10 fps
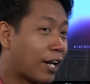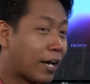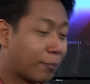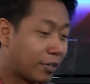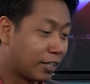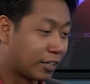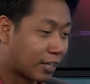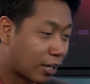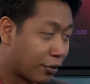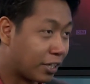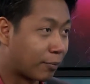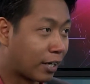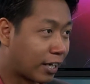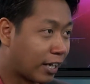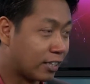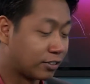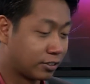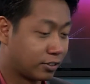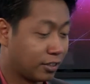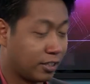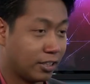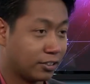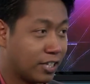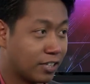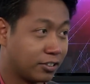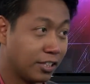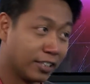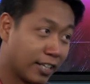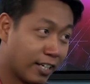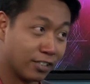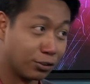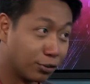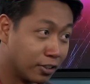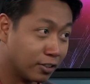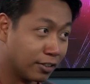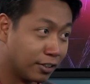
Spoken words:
what happening now in the market is there's internet, there's Google.